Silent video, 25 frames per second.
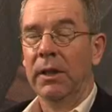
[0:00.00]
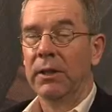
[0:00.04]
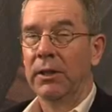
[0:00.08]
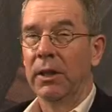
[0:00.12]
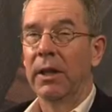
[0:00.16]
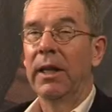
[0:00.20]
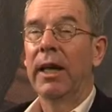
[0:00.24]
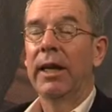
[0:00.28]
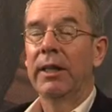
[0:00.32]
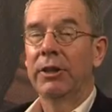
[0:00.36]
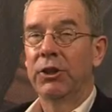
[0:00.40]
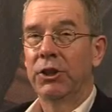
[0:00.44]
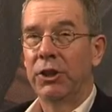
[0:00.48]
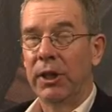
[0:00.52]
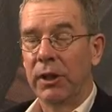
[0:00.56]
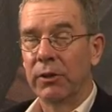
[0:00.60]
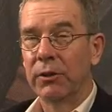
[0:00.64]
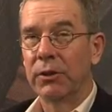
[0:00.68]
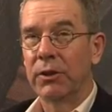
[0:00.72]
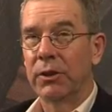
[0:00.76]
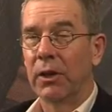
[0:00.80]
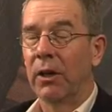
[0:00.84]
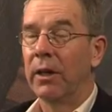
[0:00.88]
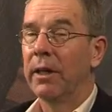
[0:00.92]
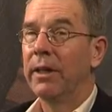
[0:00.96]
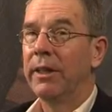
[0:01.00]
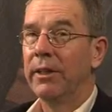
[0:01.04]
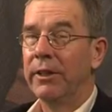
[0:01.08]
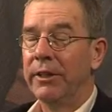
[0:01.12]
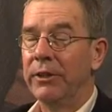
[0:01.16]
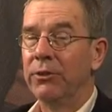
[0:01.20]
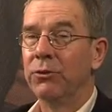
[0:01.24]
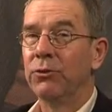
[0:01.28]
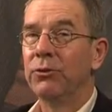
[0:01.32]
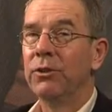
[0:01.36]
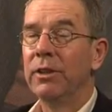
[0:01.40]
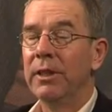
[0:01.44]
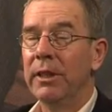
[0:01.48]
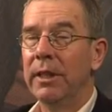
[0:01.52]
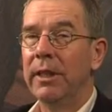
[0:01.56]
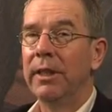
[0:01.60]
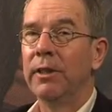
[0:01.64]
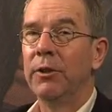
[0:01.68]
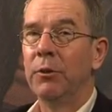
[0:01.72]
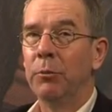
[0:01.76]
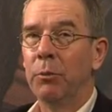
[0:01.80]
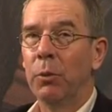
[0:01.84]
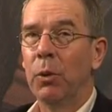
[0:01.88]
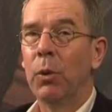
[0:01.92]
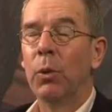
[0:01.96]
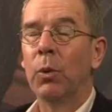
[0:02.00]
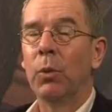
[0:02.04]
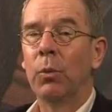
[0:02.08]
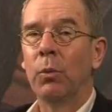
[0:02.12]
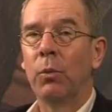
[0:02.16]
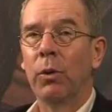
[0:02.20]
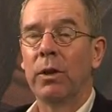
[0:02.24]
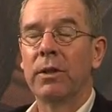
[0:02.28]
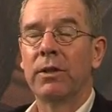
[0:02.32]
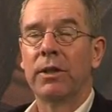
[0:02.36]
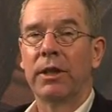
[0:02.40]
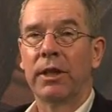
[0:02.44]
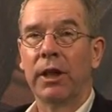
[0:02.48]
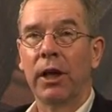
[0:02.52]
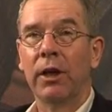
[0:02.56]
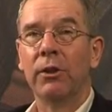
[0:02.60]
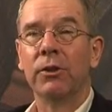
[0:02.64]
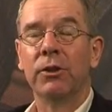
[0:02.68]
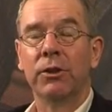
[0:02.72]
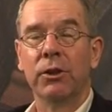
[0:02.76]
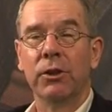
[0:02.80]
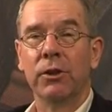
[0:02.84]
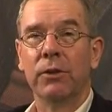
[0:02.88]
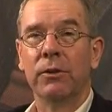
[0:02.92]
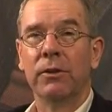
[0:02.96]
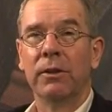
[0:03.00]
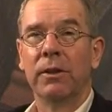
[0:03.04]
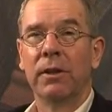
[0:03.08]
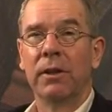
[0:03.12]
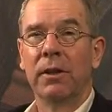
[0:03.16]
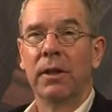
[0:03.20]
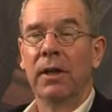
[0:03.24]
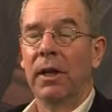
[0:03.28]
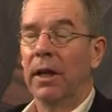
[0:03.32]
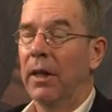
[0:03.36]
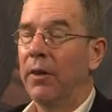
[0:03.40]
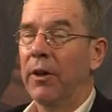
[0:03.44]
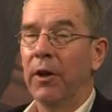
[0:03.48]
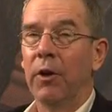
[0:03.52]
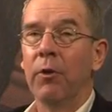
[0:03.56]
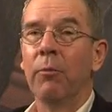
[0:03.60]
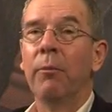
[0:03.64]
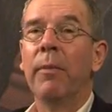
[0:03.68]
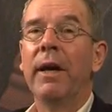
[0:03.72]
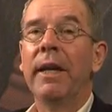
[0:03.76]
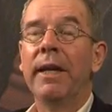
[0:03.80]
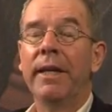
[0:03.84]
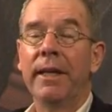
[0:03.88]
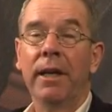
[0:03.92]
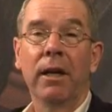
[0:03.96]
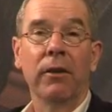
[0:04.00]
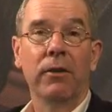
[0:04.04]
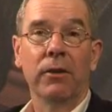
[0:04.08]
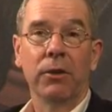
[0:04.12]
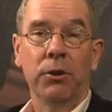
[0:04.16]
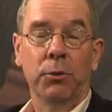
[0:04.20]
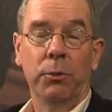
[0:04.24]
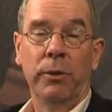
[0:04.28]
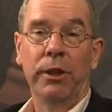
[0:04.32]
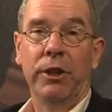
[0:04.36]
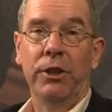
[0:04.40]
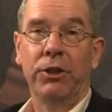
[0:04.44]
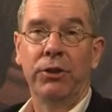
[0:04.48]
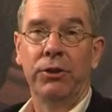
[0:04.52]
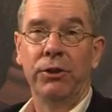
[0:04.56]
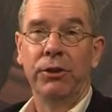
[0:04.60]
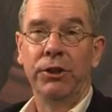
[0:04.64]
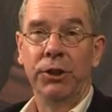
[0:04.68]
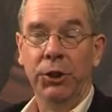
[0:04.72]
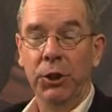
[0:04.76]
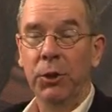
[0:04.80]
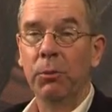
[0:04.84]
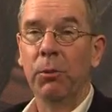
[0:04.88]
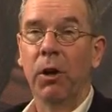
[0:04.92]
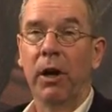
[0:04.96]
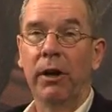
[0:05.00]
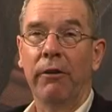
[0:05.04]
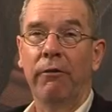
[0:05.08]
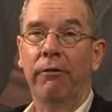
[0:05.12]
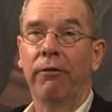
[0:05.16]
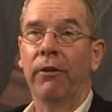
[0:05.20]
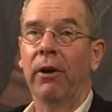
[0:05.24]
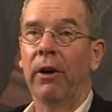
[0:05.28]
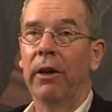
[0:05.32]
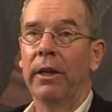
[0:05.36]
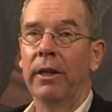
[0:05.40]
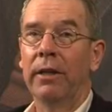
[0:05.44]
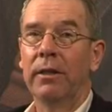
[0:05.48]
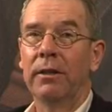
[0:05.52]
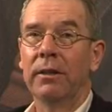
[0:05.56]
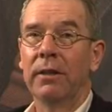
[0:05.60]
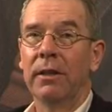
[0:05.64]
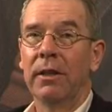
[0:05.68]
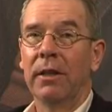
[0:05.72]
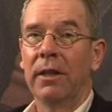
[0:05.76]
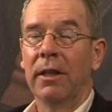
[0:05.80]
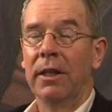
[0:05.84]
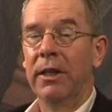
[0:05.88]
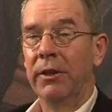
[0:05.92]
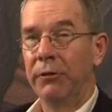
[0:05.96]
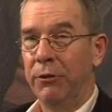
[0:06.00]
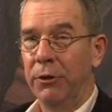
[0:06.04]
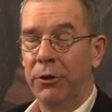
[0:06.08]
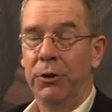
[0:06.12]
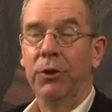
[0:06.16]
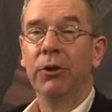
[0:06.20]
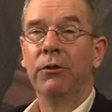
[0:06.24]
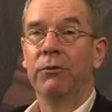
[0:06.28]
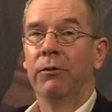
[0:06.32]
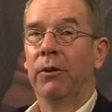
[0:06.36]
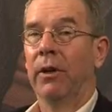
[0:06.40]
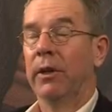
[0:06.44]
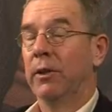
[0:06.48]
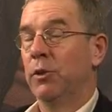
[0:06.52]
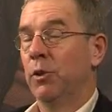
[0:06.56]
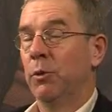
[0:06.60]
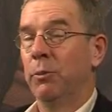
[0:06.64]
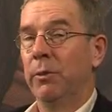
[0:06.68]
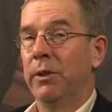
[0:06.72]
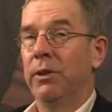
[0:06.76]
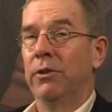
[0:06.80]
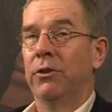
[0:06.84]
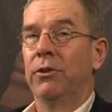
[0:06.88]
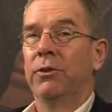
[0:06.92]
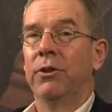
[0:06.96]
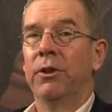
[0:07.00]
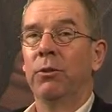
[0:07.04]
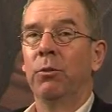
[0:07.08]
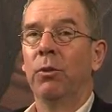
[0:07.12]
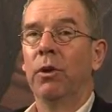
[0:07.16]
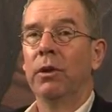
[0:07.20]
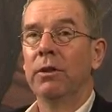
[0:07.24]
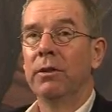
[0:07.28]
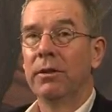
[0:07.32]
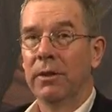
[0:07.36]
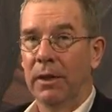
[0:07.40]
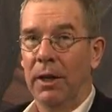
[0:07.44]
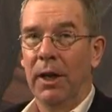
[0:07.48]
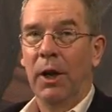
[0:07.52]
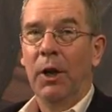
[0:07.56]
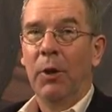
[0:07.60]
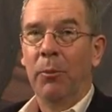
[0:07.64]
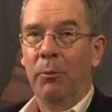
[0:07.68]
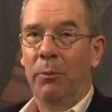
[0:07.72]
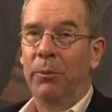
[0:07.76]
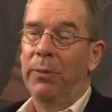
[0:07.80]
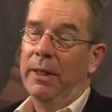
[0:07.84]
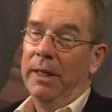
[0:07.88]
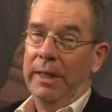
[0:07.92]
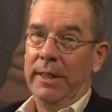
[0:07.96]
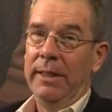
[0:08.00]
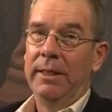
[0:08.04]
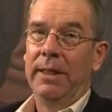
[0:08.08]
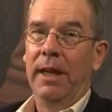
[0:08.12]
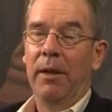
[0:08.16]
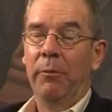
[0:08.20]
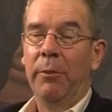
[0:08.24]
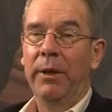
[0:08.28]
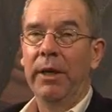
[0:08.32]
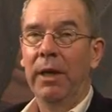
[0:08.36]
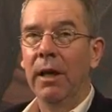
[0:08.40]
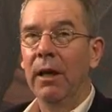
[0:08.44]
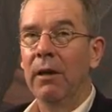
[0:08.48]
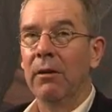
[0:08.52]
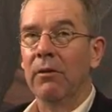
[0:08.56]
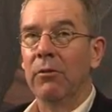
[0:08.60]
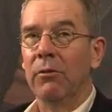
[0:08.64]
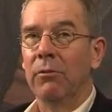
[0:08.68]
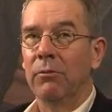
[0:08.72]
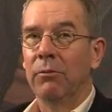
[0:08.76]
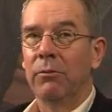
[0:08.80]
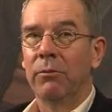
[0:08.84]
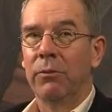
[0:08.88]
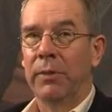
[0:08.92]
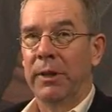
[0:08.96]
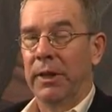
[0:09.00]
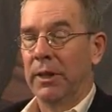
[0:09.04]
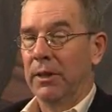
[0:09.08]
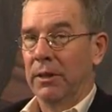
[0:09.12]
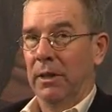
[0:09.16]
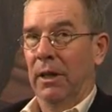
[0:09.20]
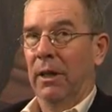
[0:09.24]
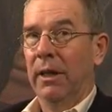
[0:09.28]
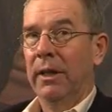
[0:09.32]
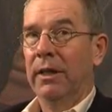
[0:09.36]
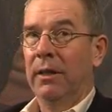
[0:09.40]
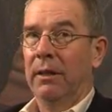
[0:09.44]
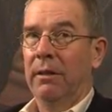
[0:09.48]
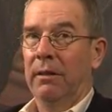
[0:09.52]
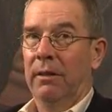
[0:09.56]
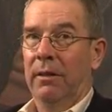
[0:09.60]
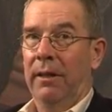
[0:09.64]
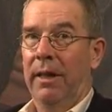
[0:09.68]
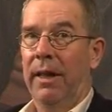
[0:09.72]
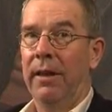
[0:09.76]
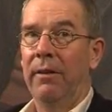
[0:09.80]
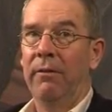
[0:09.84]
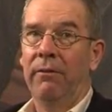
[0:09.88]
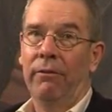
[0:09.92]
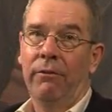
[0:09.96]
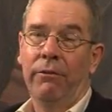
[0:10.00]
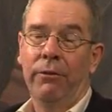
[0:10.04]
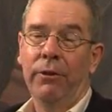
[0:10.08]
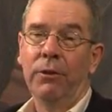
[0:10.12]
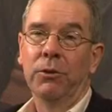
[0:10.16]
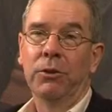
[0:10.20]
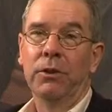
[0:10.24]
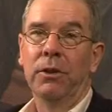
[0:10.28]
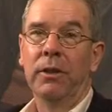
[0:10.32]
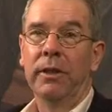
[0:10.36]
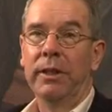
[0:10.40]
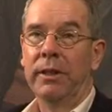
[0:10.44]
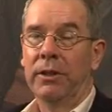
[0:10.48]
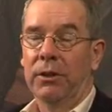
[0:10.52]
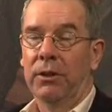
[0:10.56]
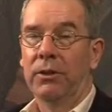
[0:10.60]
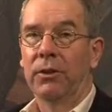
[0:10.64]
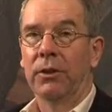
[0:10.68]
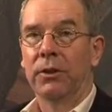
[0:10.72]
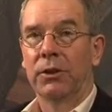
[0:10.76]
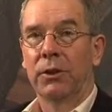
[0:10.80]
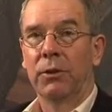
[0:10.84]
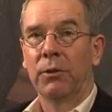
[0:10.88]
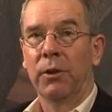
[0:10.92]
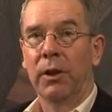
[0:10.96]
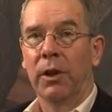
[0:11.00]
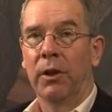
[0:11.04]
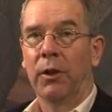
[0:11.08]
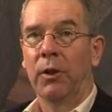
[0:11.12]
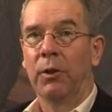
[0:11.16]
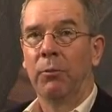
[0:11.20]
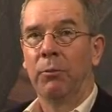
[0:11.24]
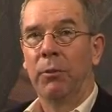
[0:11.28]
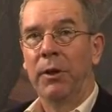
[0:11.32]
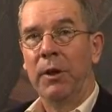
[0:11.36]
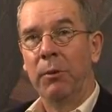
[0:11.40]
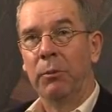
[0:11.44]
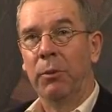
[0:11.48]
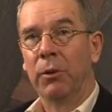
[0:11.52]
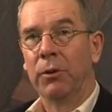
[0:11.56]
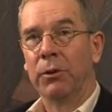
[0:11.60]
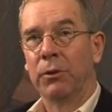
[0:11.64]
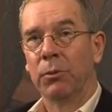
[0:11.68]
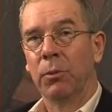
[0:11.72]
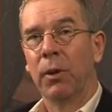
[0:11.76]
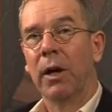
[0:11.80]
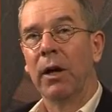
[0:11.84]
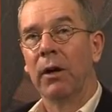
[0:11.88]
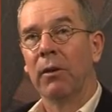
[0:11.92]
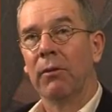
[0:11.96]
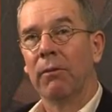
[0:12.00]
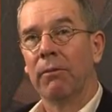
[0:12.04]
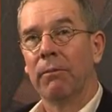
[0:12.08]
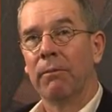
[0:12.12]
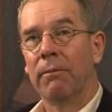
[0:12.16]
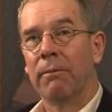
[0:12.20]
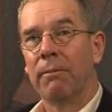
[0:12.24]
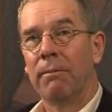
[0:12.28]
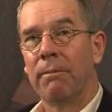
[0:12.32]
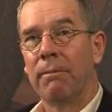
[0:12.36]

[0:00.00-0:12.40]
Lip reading: So that Shell site is really an important one to go to. And there are many others which you might find, and if you do find some interesting ones, please let me know, because I can then filter these across to other people as well.